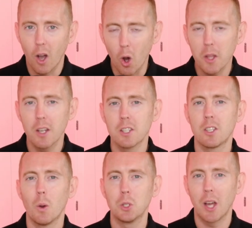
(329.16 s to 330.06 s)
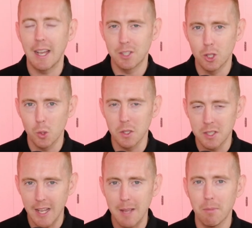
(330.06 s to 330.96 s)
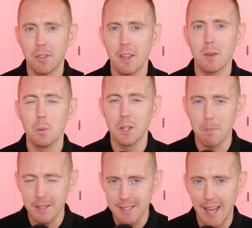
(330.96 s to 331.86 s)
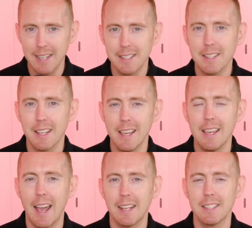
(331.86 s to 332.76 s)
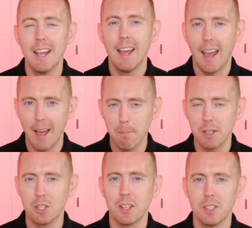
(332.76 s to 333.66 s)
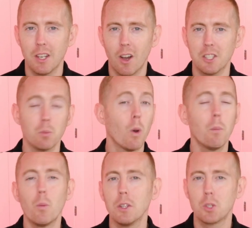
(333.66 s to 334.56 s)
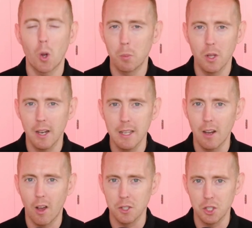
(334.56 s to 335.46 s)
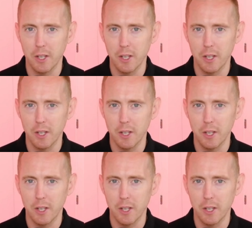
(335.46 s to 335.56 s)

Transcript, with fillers: Ole Gunnar Solskjaer has to do the same thing with the mentality that he has at Manchester United. When we went top of the league last